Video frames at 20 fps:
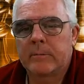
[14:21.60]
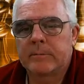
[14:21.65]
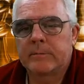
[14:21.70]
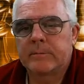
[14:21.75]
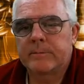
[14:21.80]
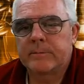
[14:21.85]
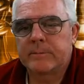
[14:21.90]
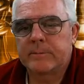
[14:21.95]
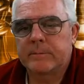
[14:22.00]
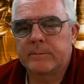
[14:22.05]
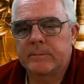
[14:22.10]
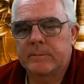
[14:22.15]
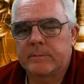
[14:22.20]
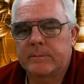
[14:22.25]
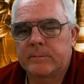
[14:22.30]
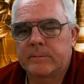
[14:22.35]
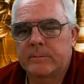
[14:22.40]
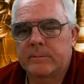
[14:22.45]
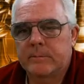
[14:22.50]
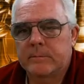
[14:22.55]

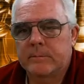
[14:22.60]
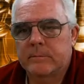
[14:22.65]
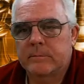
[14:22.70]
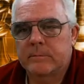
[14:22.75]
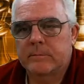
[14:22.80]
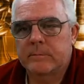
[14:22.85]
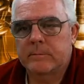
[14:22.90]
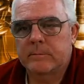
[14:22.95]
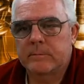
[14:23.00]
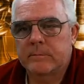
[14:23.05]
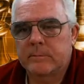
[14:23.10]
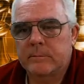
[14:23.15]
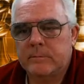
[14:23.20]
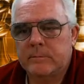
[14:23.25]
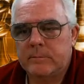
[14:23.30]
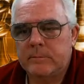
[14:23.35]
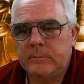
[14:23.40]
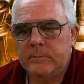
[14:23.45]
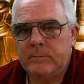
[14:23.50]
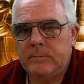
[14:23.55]

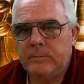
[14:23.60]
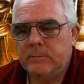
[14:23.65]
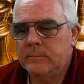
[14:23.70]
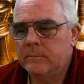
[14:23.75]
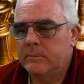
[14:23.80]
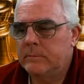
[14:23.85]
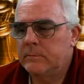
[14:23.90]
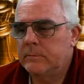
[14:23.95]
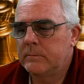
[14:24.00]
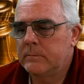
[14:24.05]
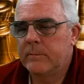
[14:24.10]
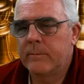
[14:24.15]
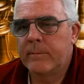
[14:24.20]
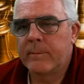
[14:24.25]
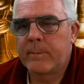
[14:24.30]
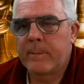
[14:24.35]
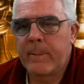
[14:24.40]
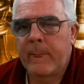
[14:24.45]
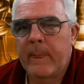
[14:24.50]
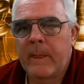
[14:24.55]

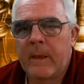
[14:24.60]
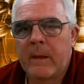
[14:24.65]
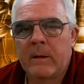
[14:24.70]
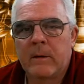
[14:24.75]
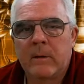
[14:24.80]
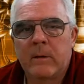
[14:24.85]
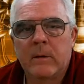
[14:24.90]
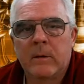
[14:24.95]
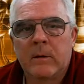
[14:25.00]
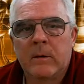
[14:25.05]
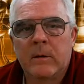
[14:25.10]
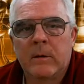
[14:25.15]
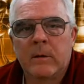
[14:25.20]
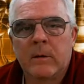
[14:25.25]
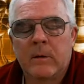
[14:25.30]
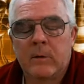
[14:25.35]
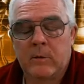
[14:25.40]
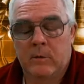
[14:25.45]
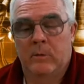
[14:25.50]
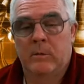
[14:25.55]

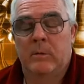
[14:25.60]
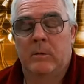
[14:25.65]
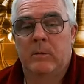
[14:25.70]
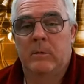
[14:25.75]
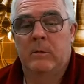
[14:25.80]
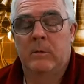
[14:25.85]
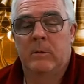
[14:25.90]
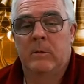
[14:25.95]
(silence)